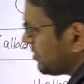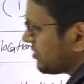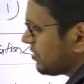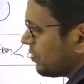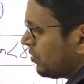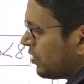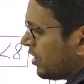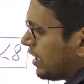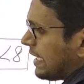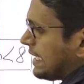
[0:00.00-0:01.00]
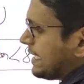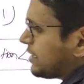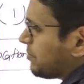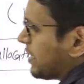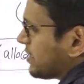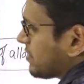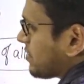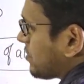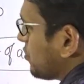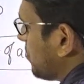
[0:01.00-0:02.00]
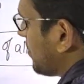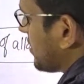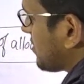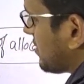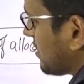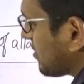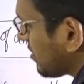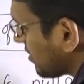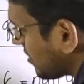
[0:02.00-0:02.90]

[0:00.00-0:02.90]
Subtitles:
be 0. 8 minus 2 plus 6,